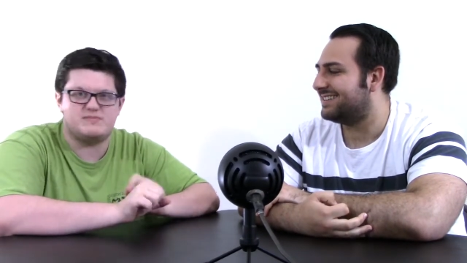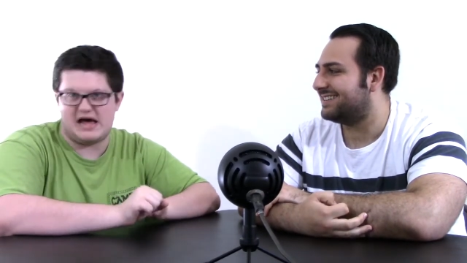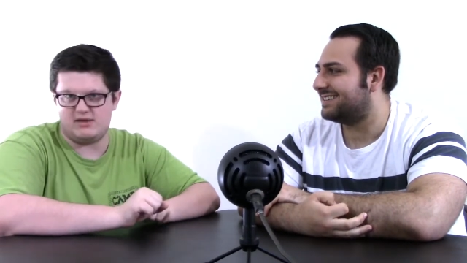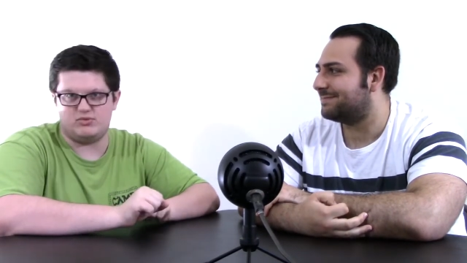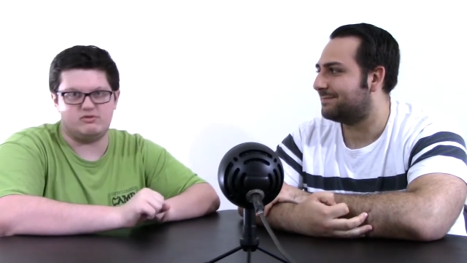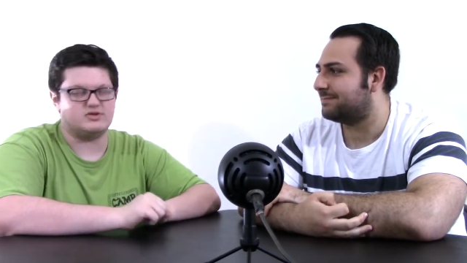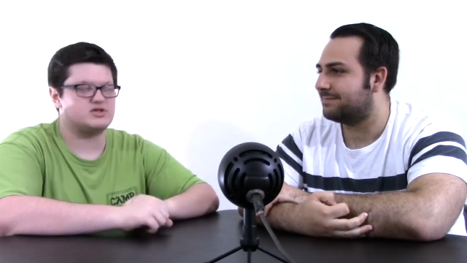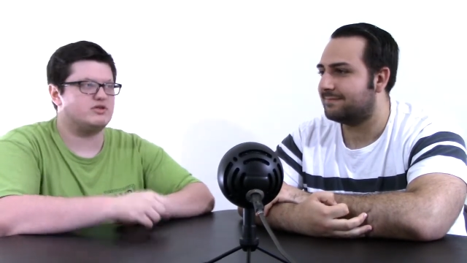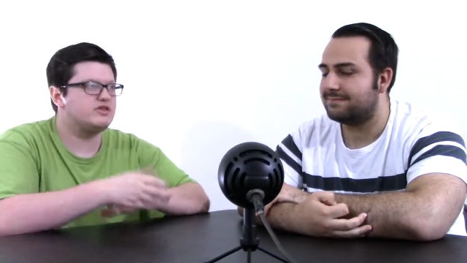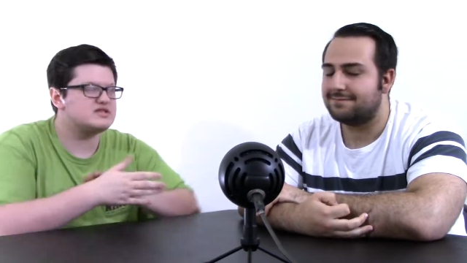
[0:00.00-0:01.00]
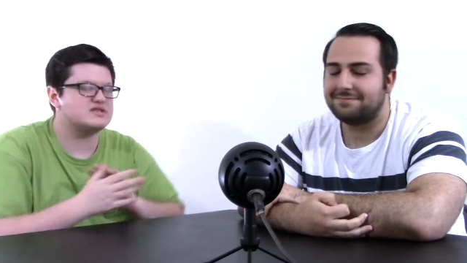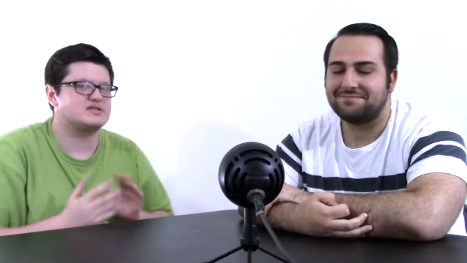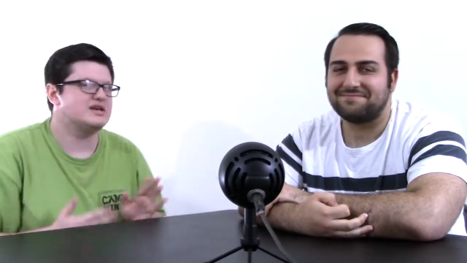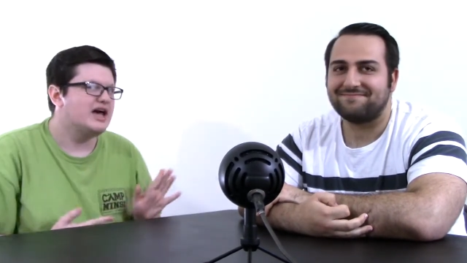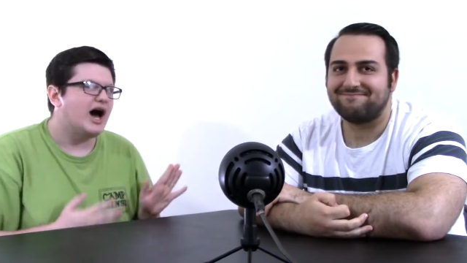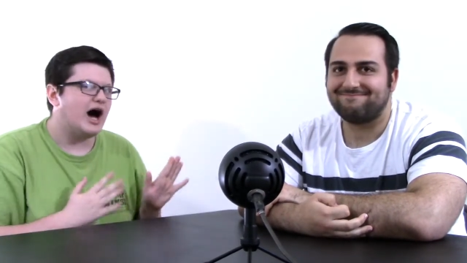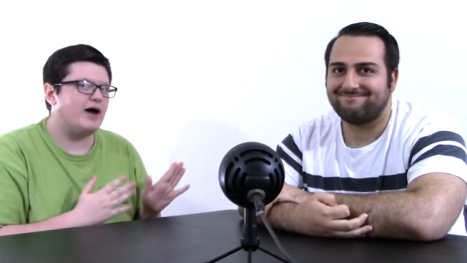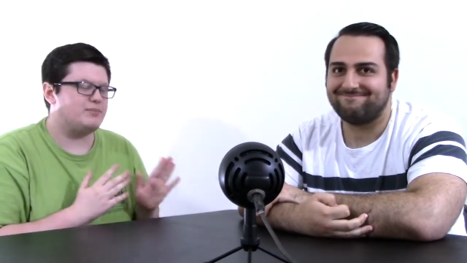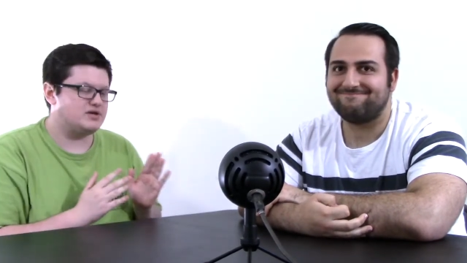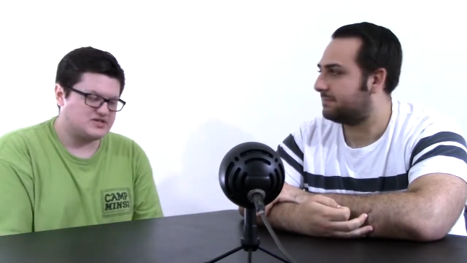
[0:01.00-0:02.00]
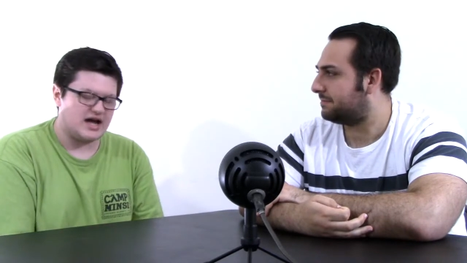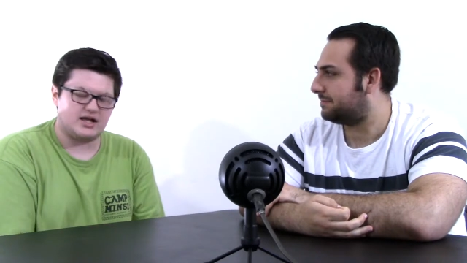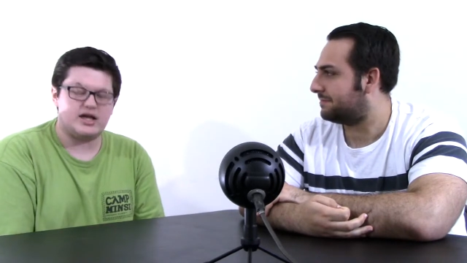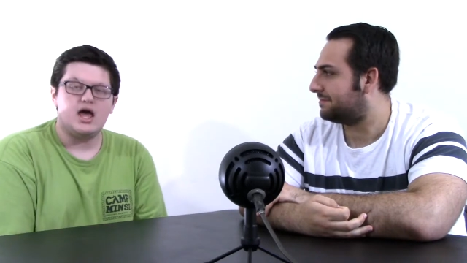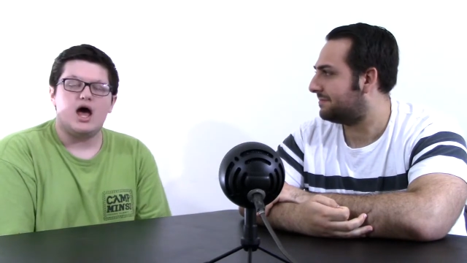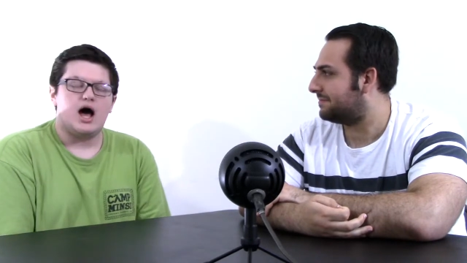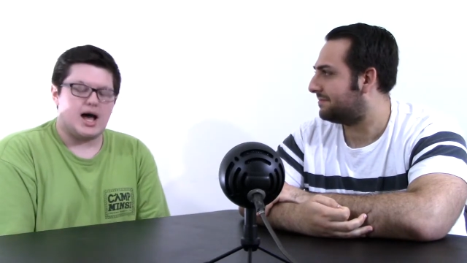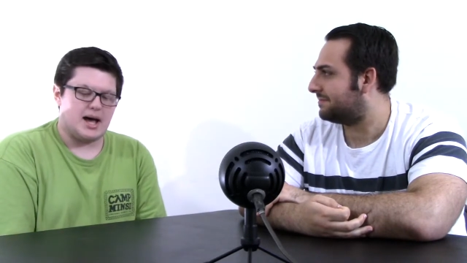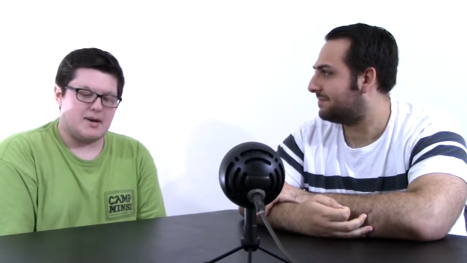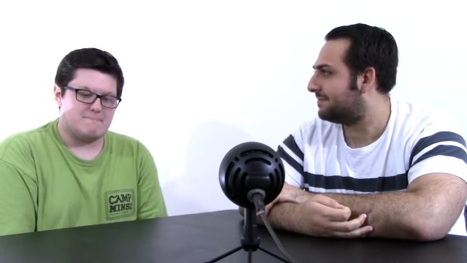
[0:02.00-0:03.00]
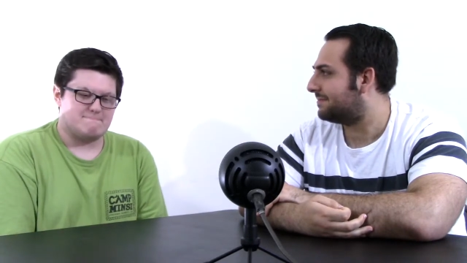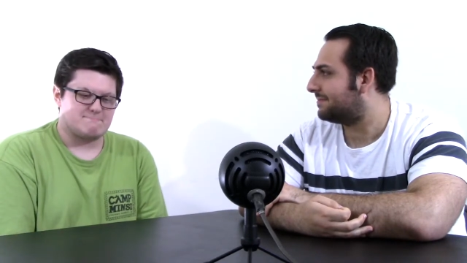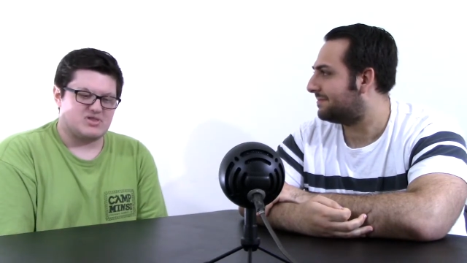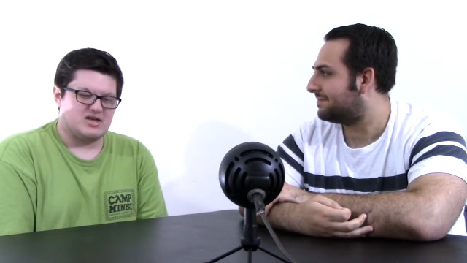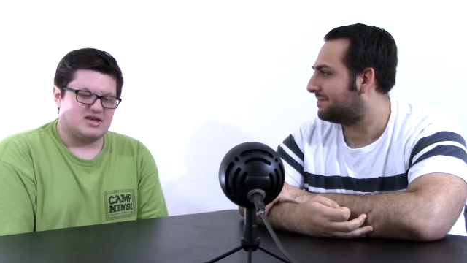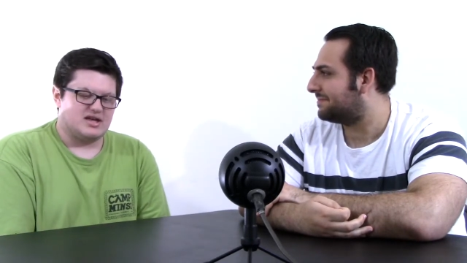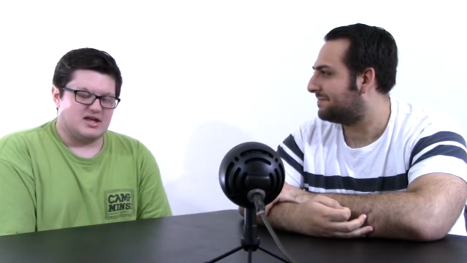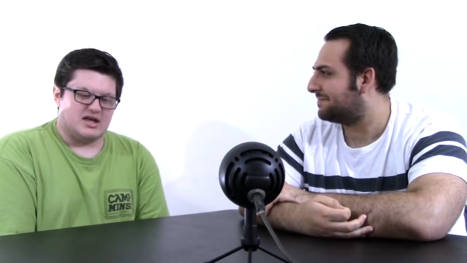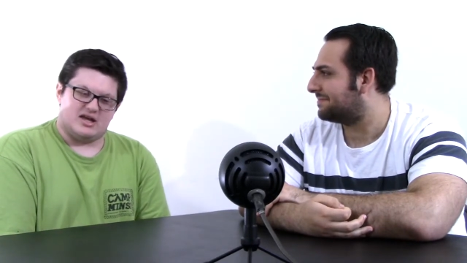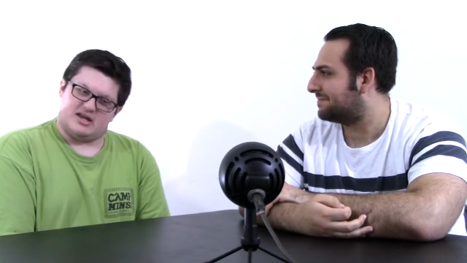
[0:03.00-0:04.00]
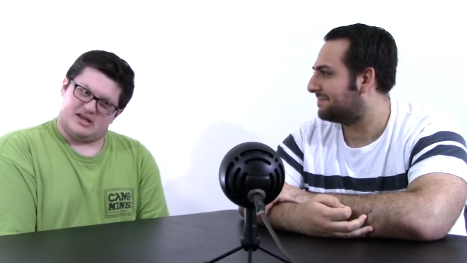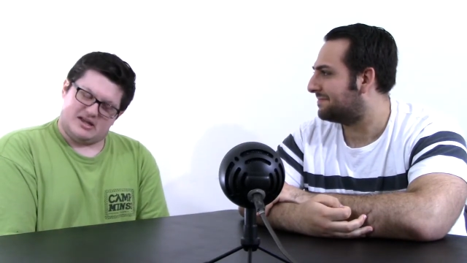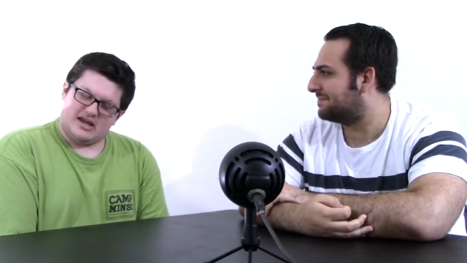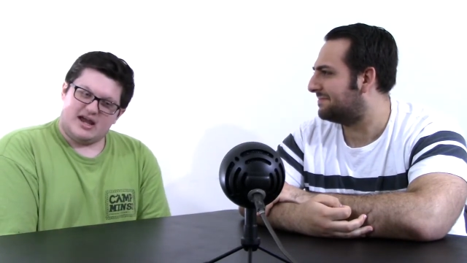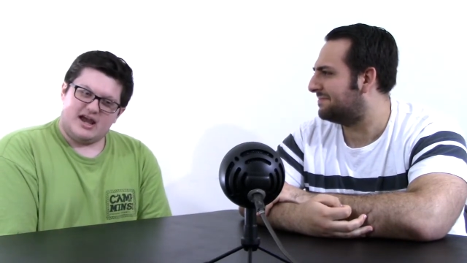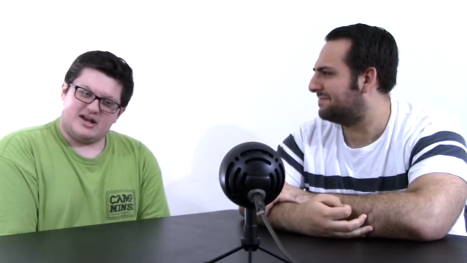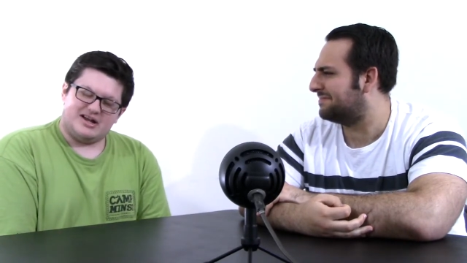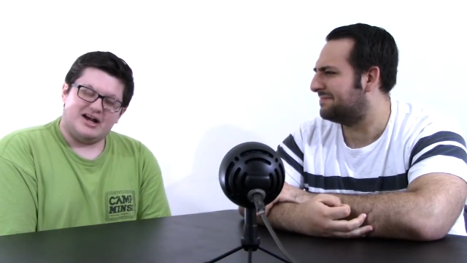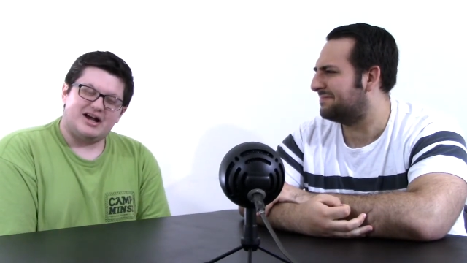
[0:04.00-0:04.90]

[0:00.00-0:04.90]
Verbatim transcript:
Speaker 1: bad movies, so this is up his alley. Um, and